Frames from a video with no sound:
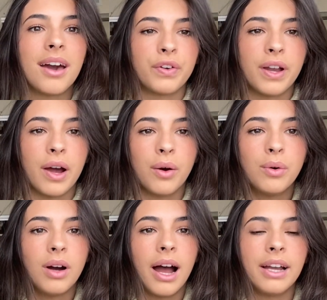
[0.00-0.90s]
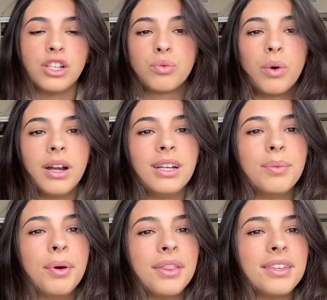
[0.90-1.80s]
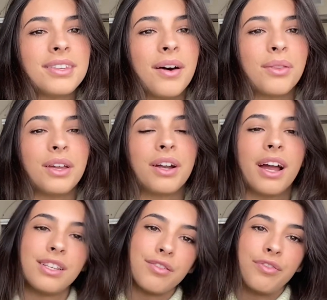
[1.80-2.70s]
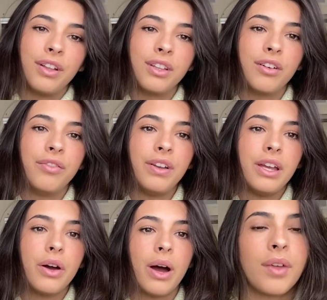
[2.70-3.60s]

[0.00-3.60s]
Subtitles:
For now, I just wanted to put this out there as a fun little video.